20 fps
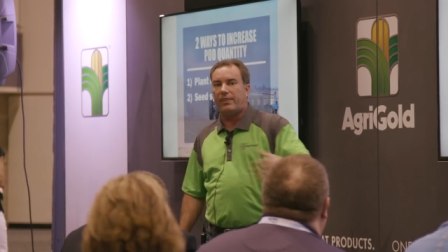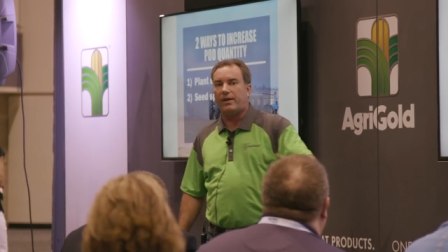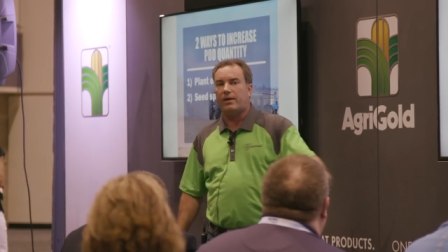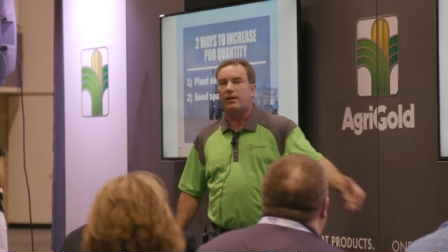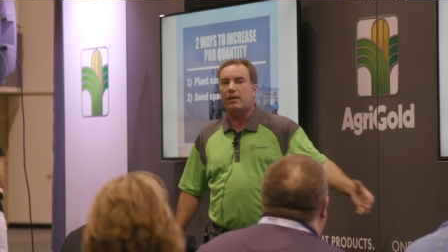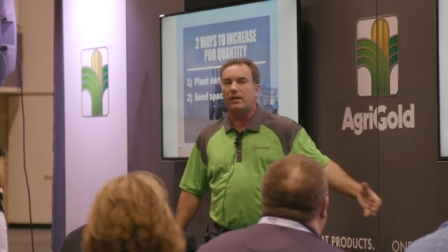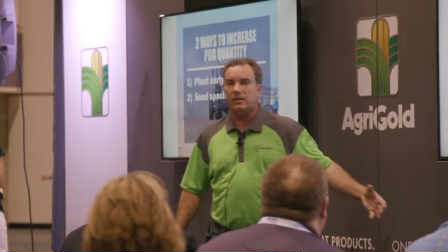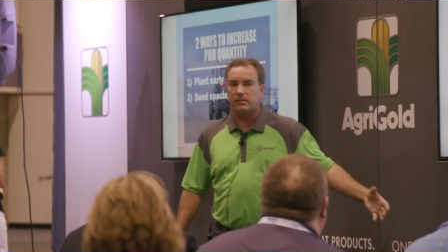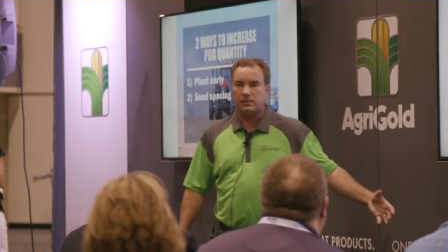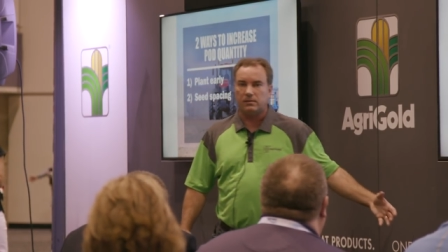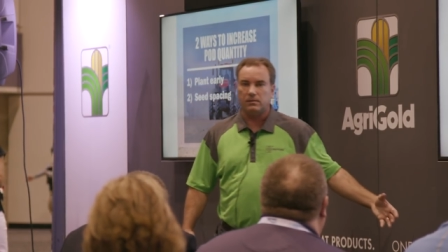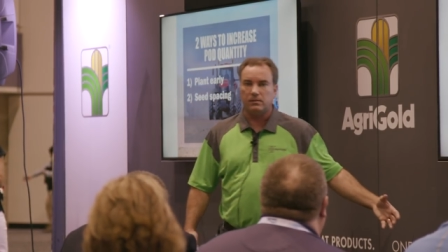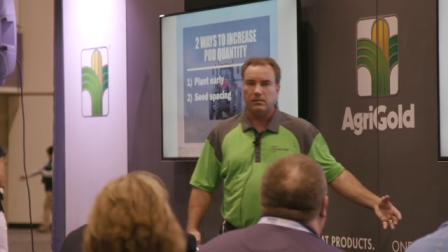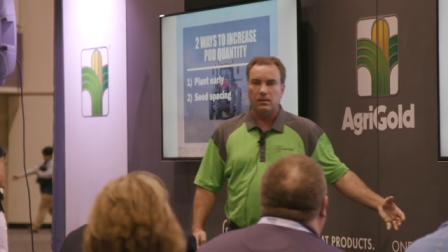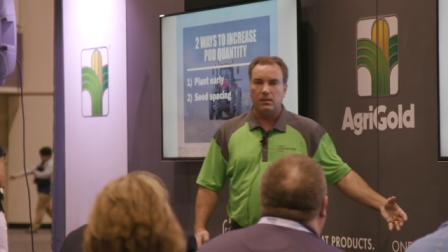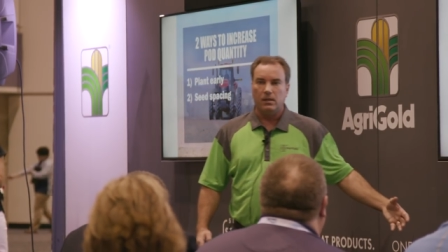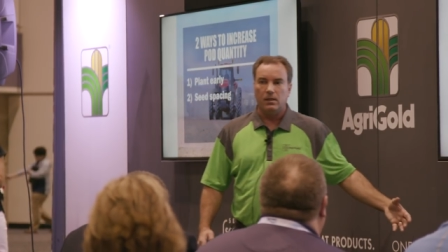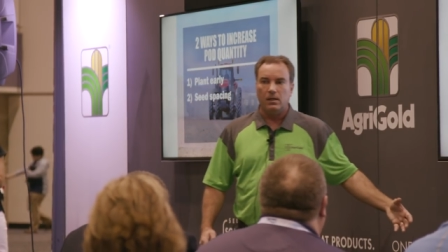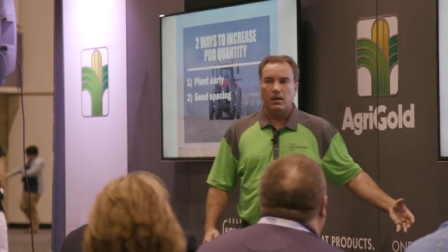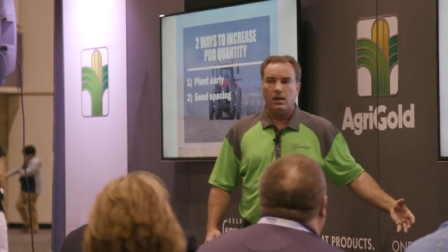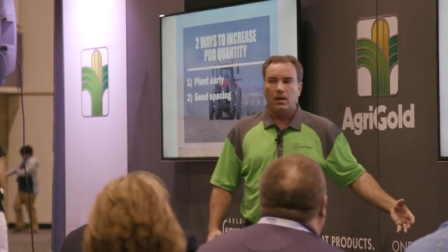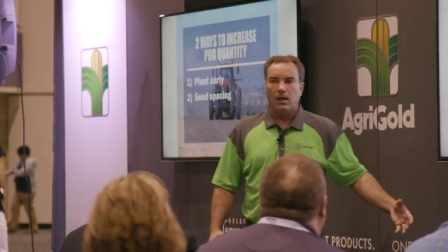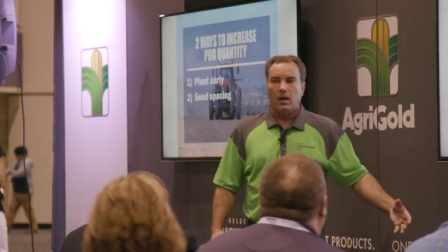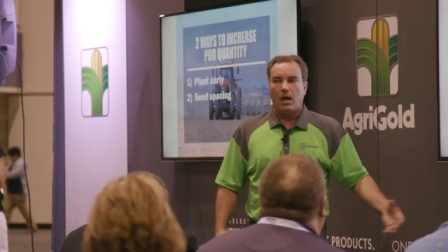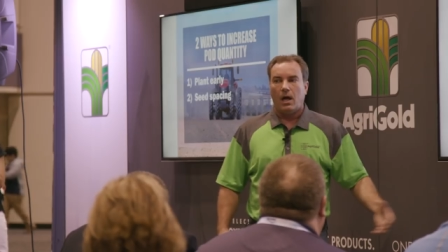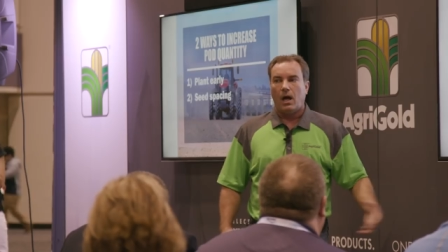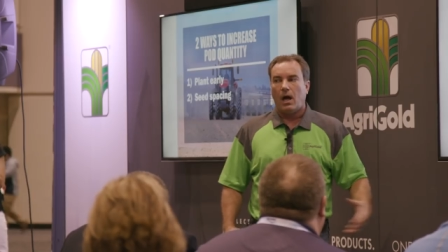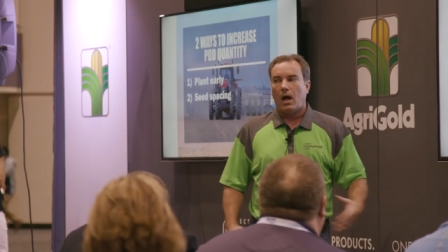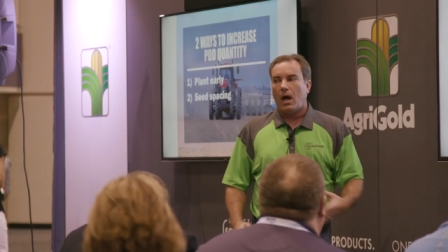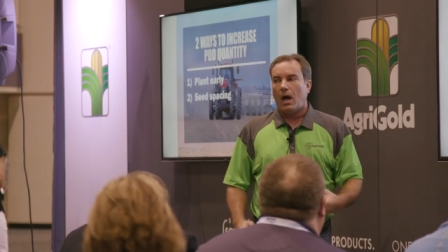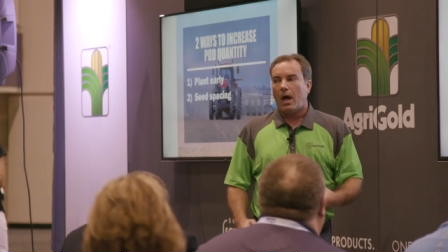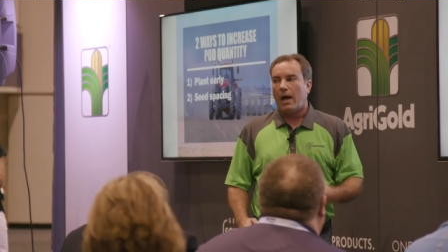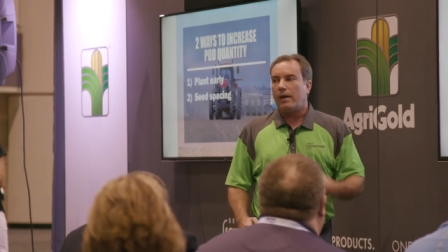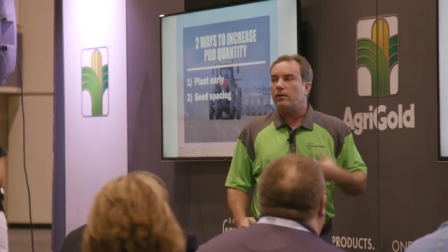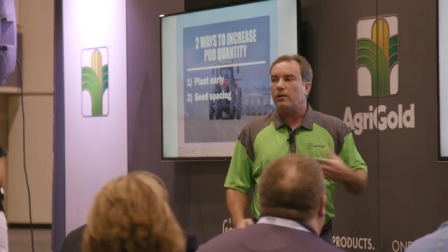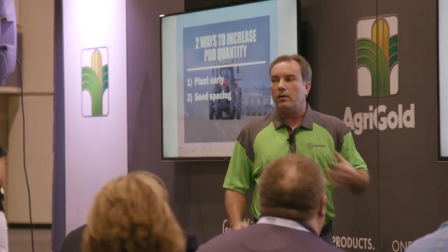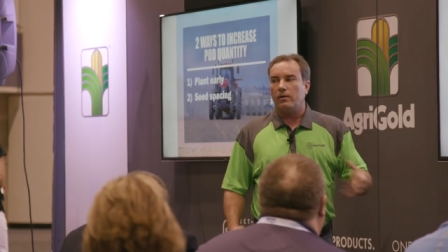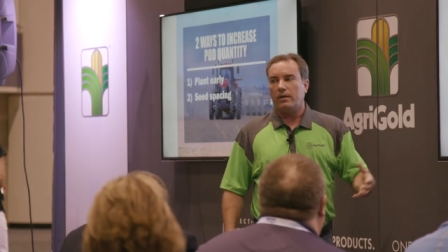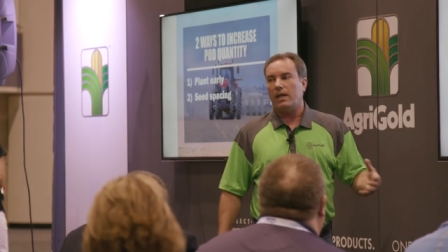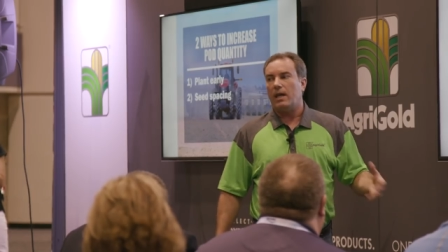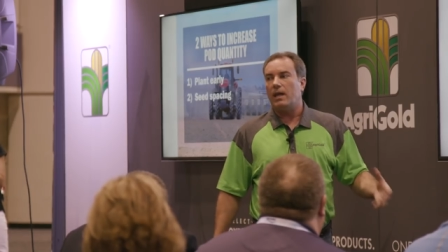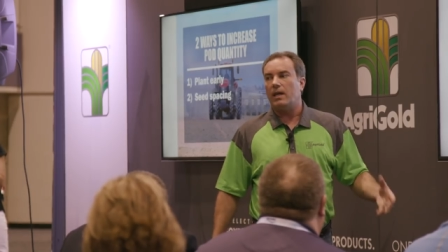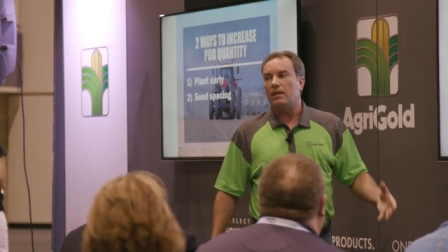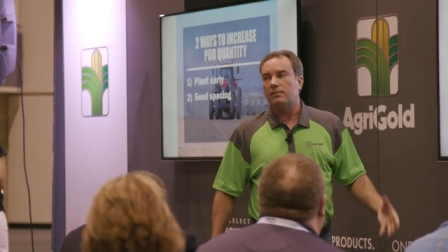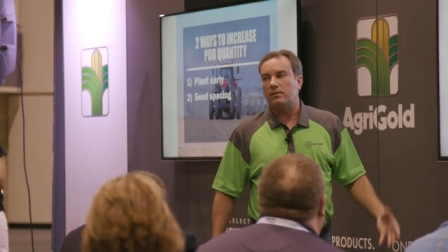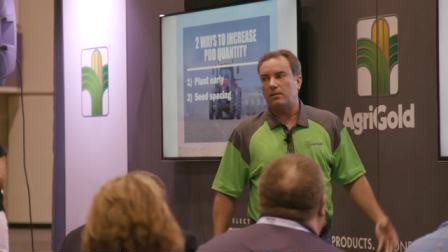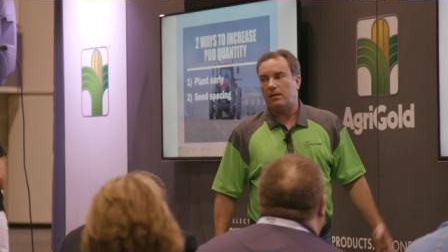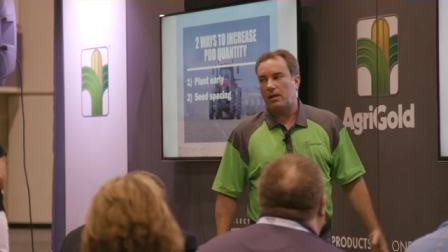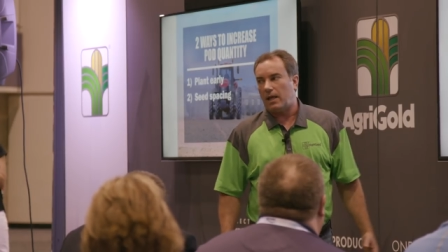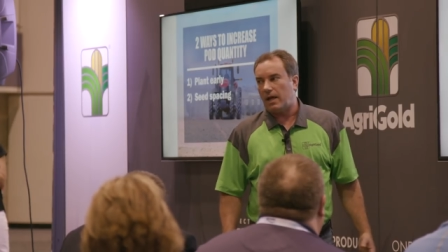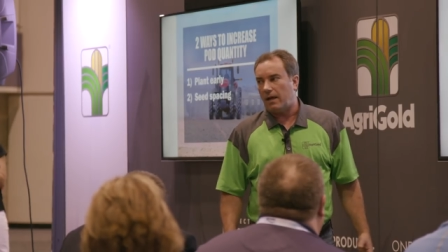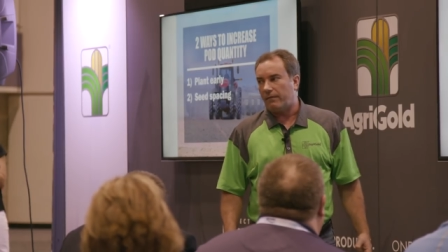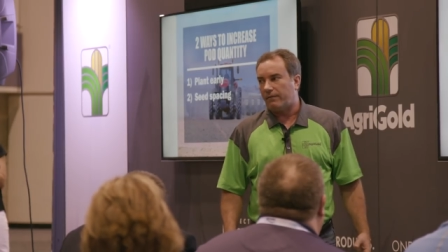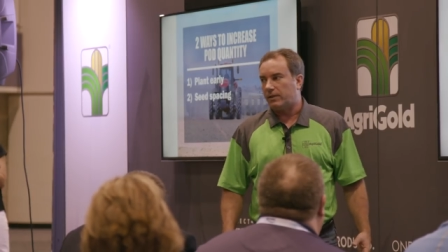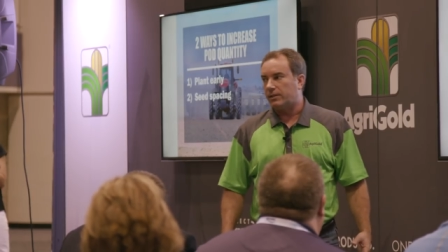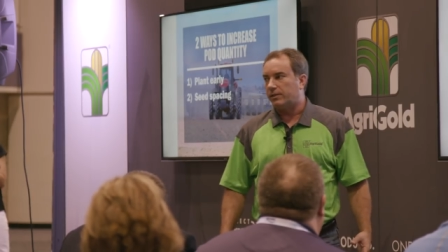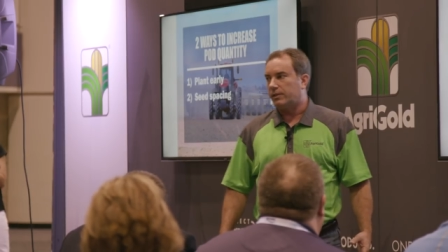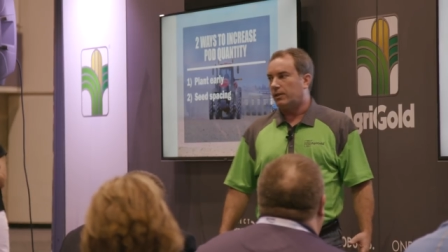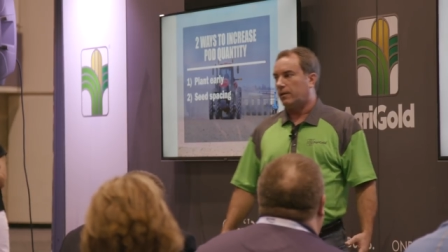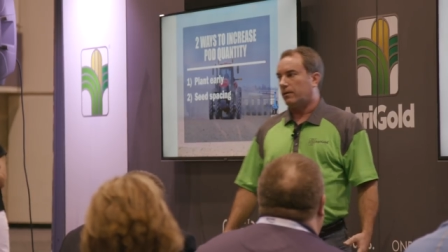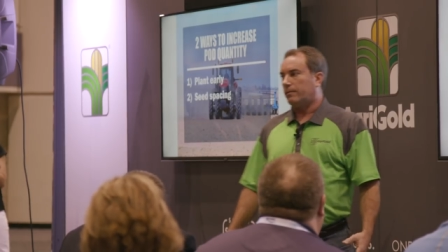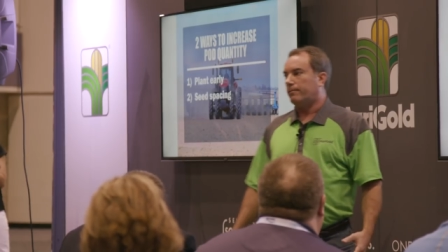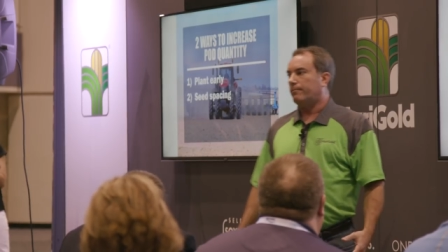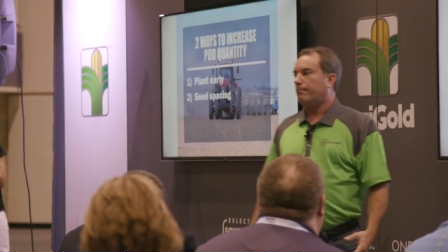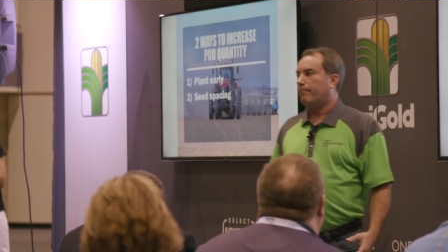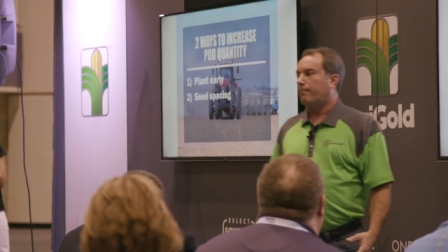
30s? I don't know the answer to that for sure.